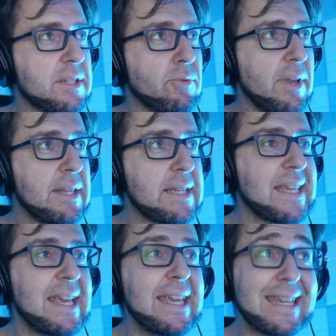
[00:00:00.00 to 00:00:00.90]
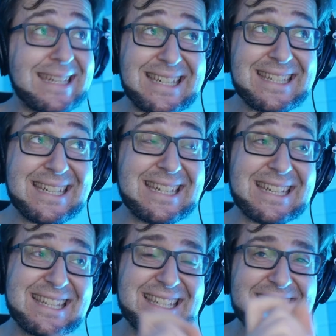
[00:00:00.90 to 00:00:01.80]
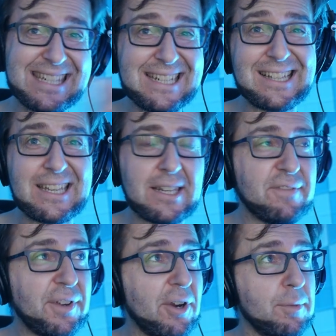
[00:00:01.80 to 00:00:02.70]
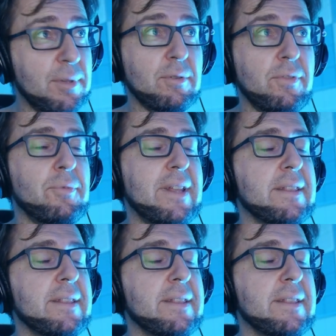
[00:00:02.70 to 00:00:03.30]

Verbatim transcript: run this. Indeed, it is still in the variable if you run